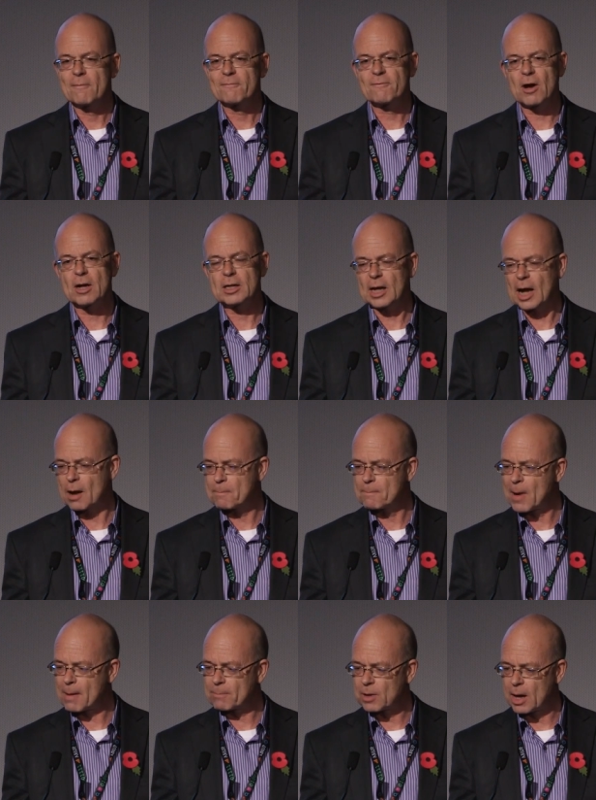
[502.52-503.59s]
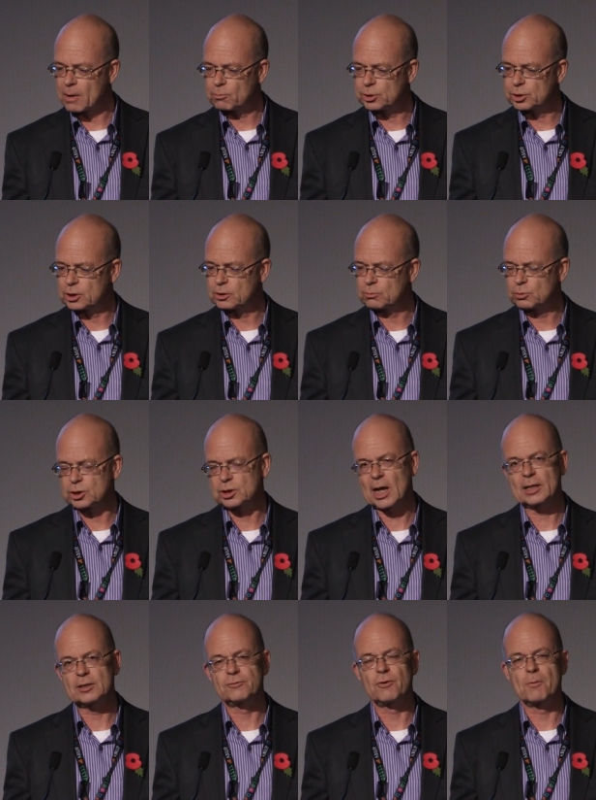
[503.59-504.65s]
Finding out MapLight, which
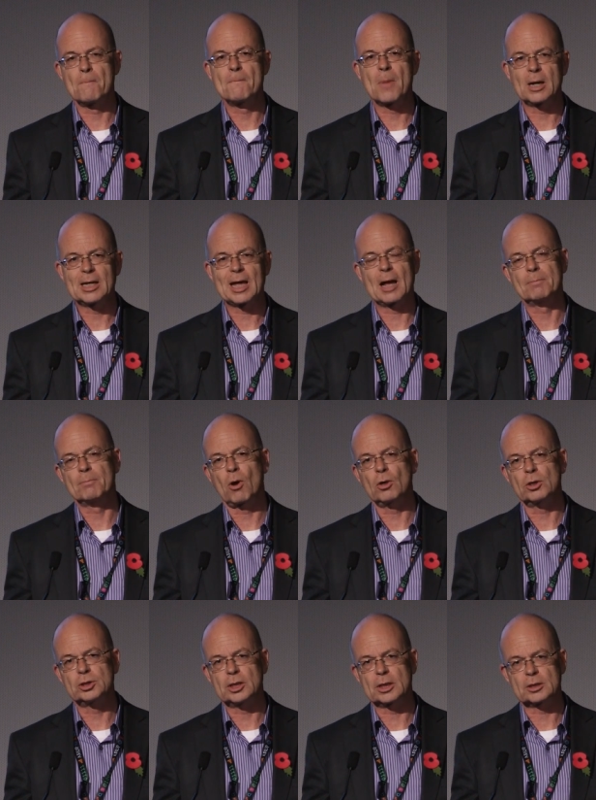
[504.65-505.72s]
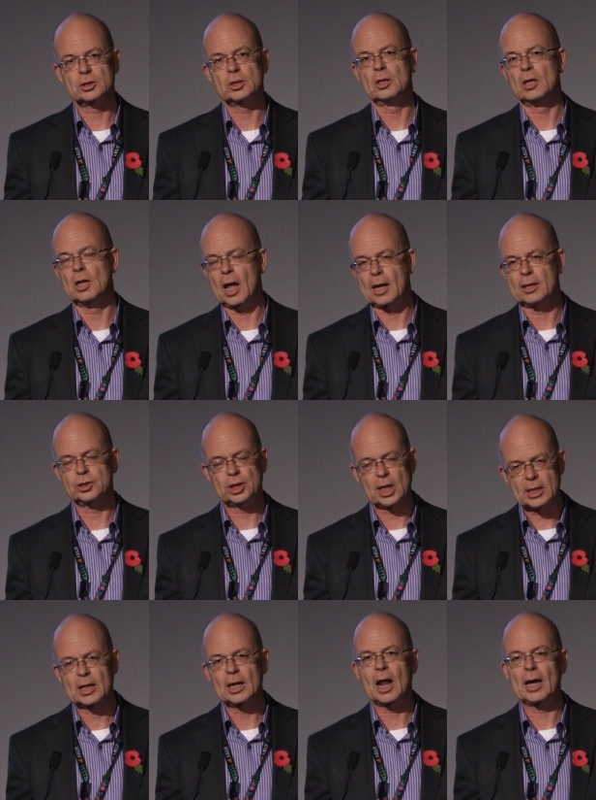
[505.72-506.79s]
stands for money and politics, light,
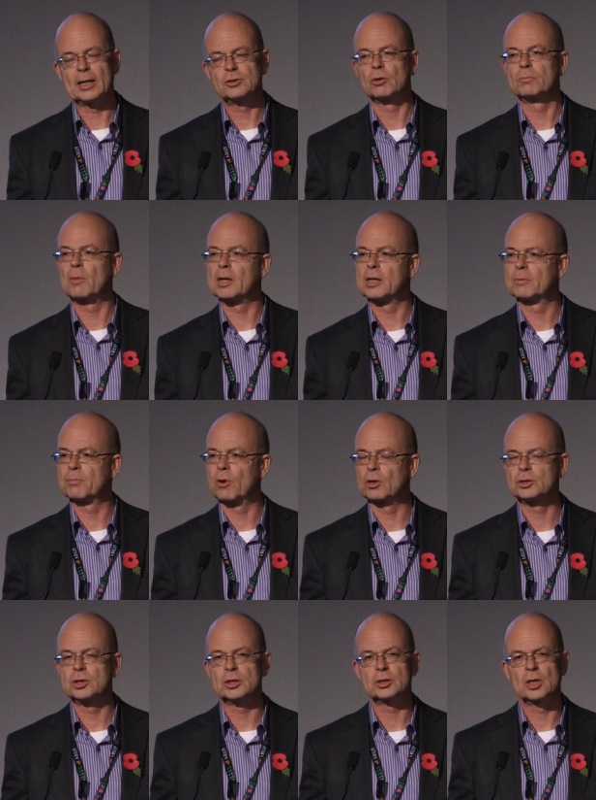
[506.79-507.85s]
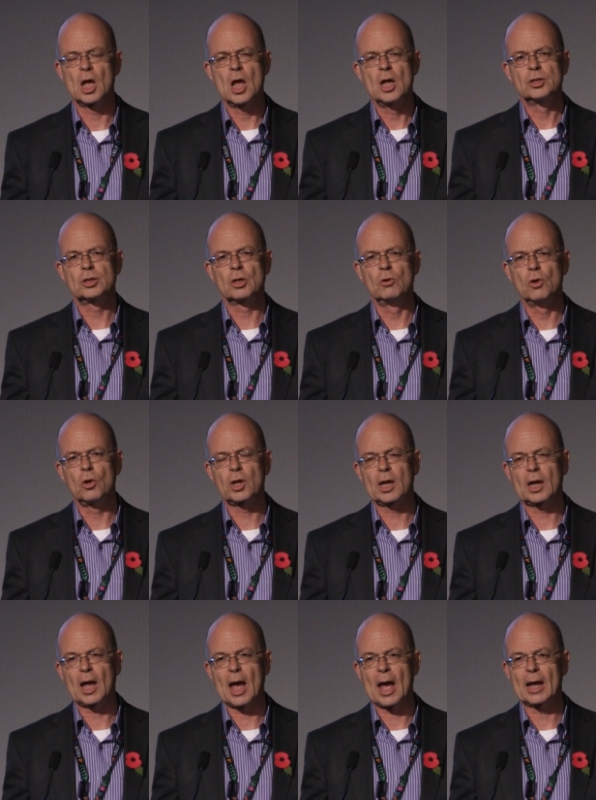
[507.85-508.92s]
shedding light on money and politics. So
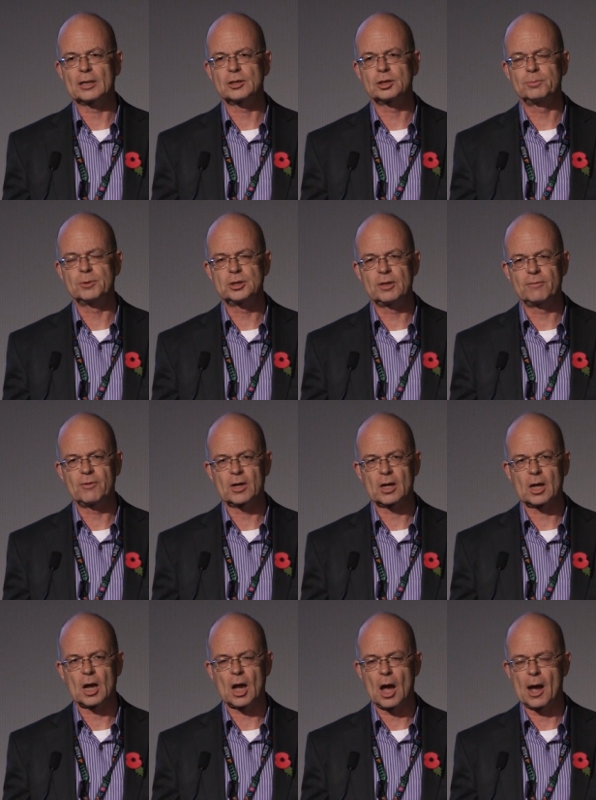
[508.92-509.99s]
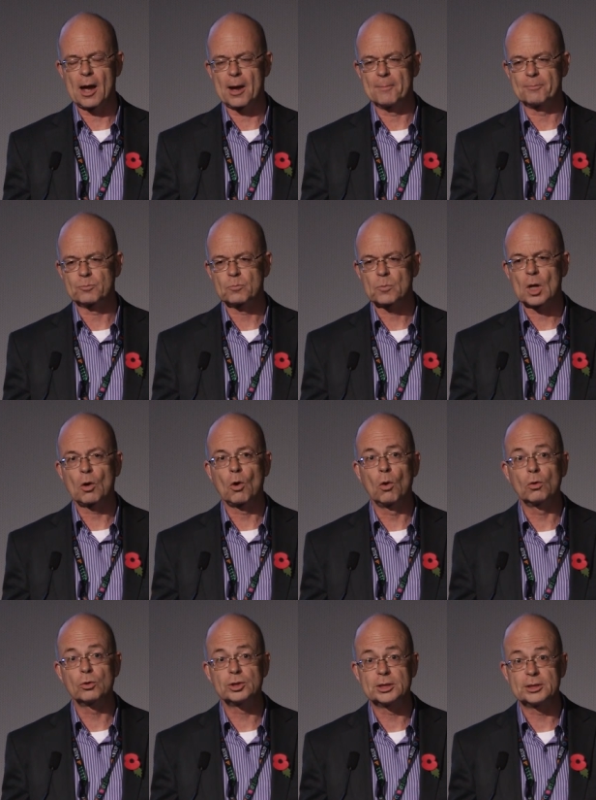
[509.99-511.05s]
looking at specific
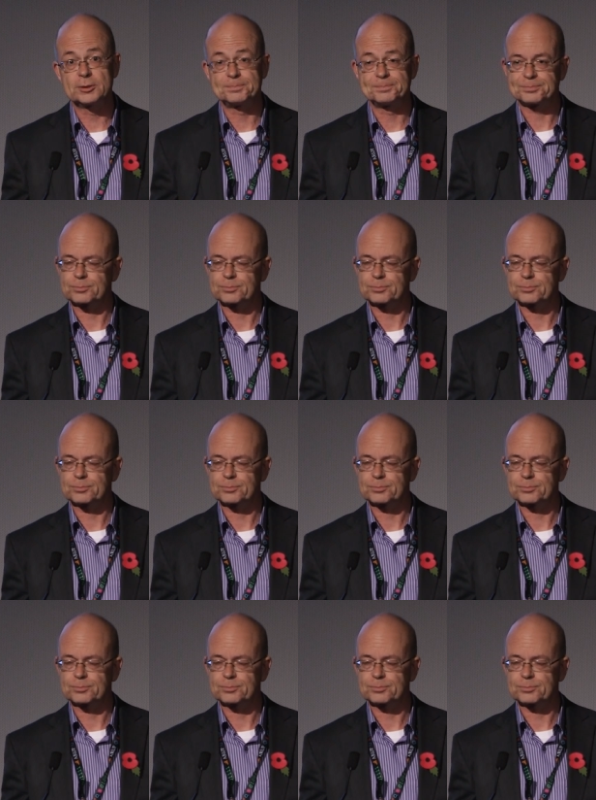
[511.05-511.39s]
causes